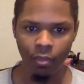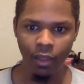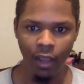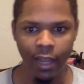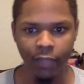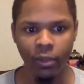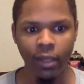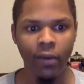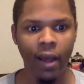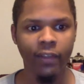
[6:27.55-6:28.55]
And that's what they're
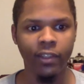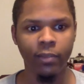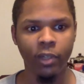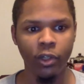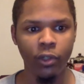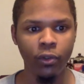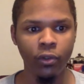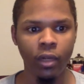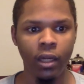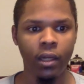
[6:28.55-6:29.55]
going to ask him to do.
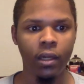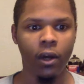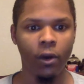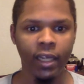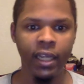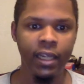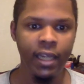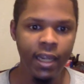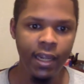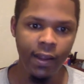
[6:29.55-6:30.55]

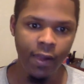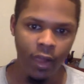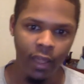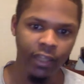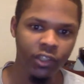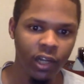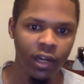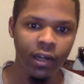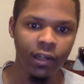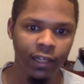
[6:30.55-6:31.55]
Okiki, he's
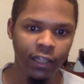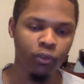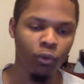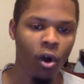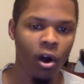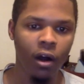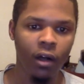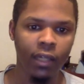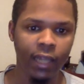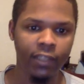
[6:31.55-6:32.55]
young, he's raw,
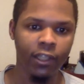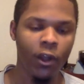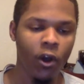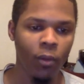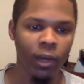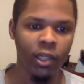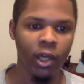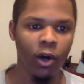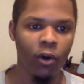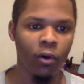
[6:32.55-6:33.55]
he has a long way to
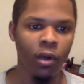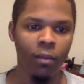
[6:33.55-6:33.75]
go.